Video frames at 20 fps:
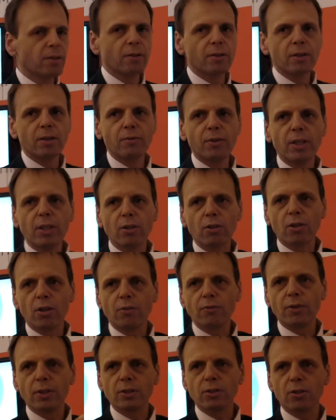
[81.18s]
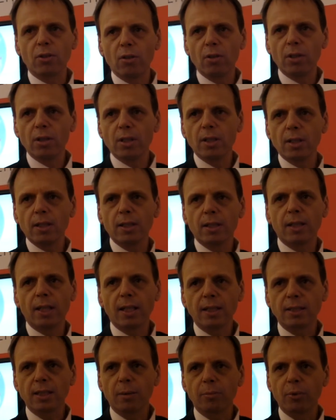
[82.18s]
the, the video conference call
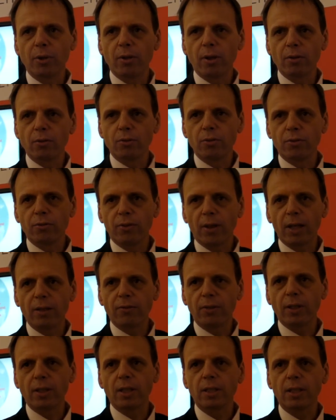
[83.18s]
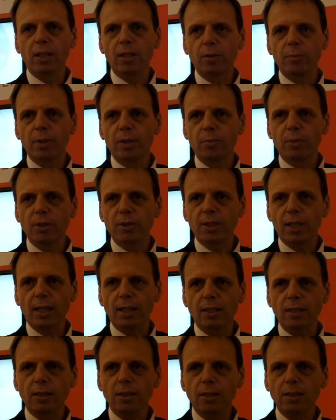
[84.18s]
takes up about 500 kilobit per
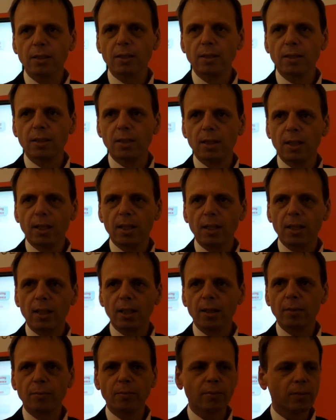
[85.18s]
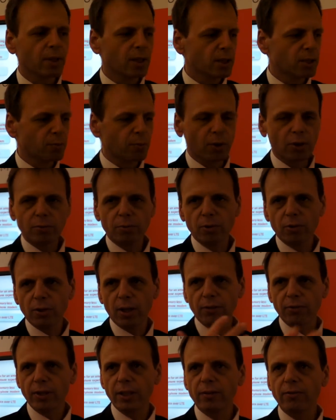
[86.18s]
second. Um, it's possible to
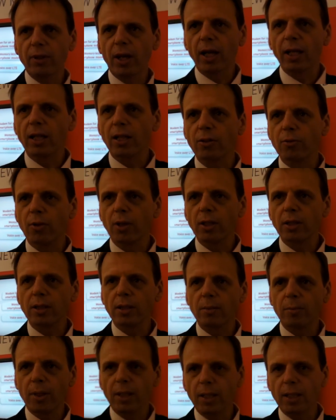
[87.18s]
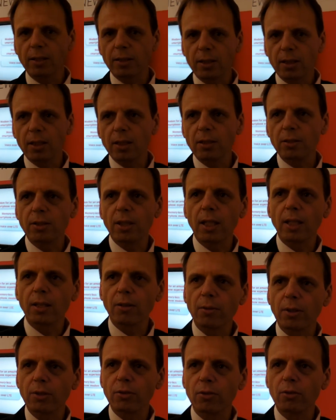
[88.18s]
have even higher quality, but that's a
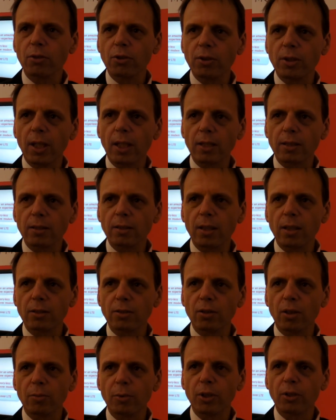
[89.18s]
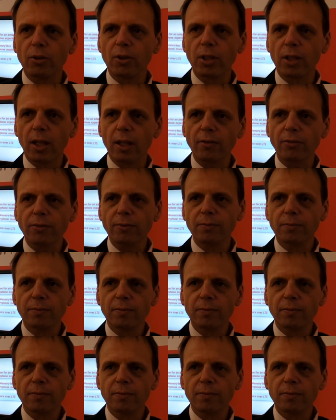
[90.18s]
standard resolution that, that's normally good enough.